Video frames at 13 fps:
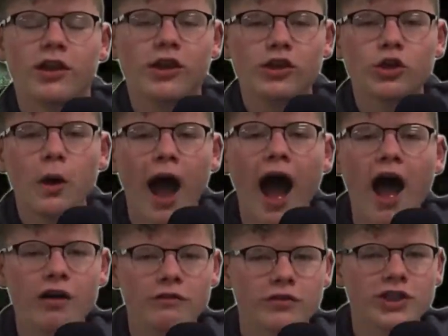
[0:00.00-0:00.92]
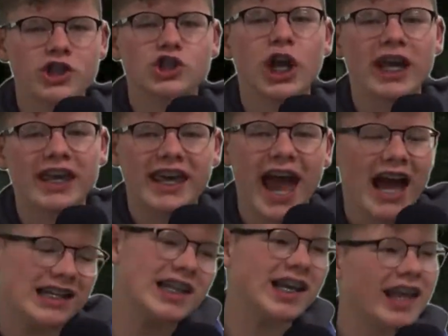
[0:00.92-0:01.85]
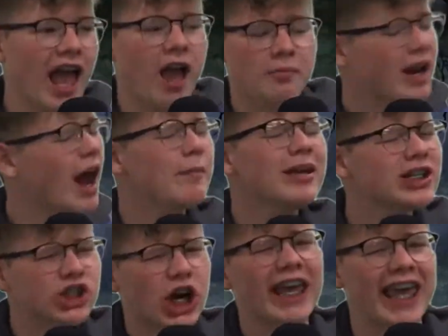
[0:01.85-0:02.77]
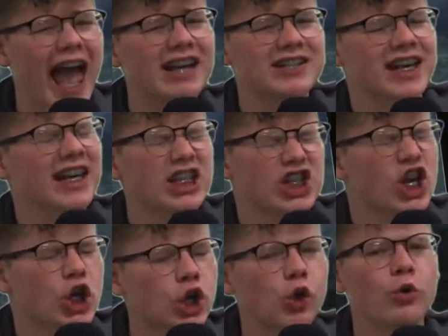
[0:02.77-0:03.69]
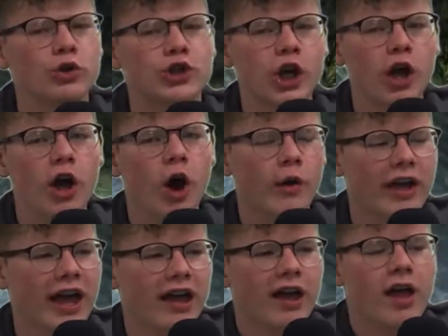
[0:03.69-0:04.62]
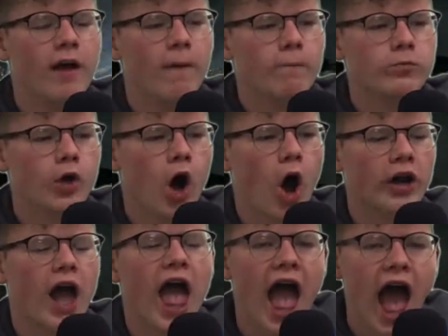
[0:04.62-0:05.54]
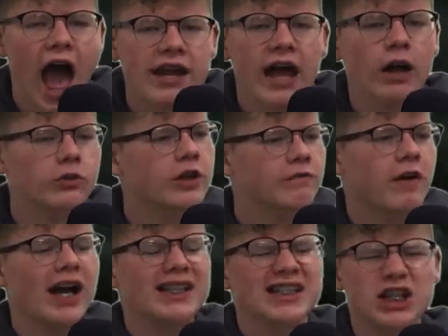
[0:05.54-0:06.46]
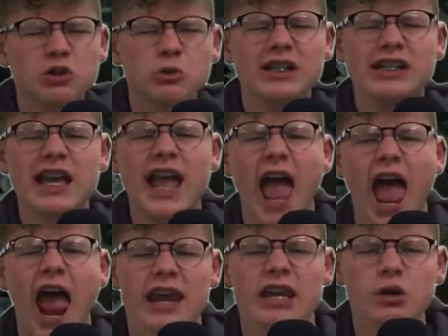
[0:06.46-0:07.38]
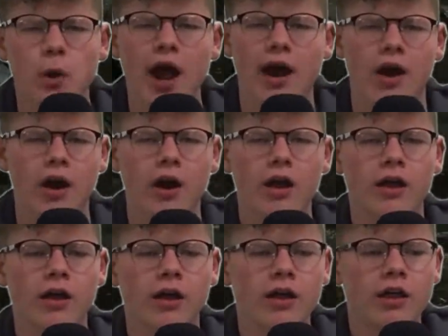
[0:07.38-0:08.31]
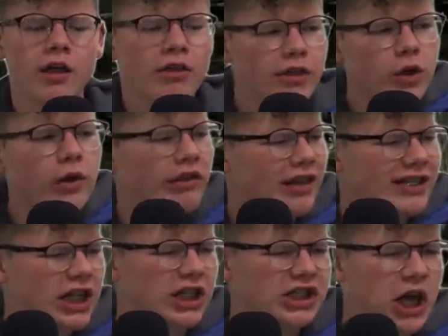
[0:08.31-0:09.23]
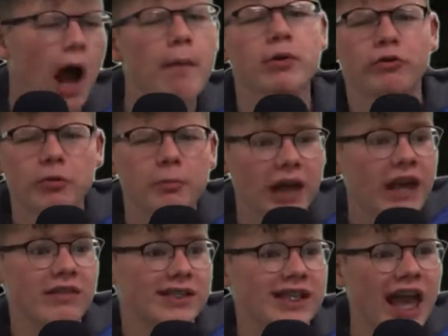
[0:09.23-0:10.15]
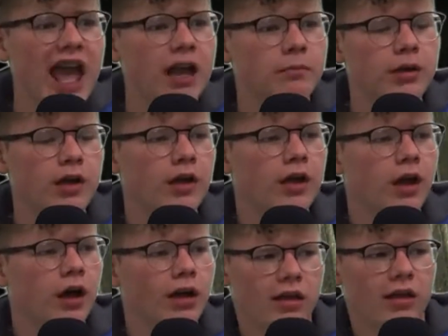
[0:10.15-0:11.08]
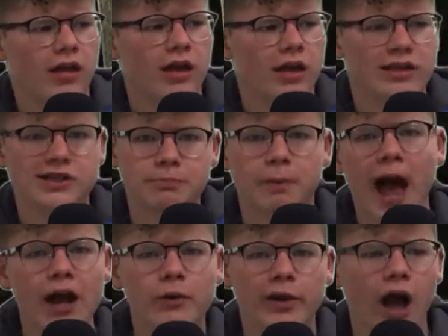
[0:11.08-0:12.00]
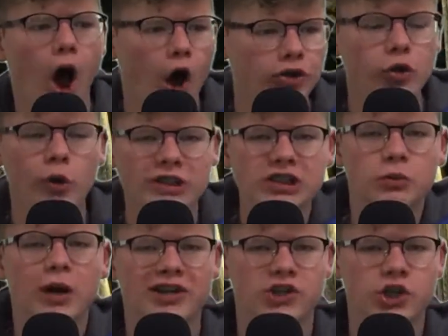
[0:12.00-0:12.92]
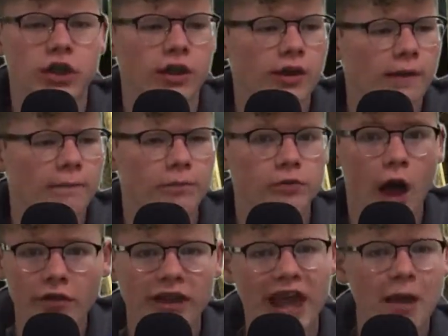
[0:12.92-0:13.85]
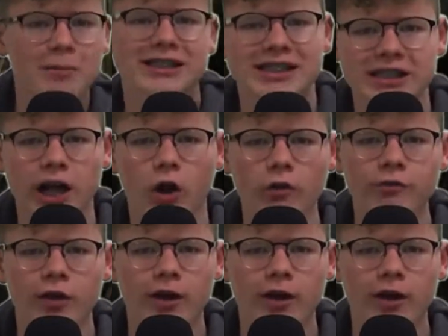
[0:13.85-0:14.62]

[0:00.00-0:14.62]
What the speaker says: You have this gigantic game, and I mean gigantic. It is huge, okay? On a handheld device that you can take anywhere. The only thing that's going to stop you from playing this game is battery on your Switch, not the game itself.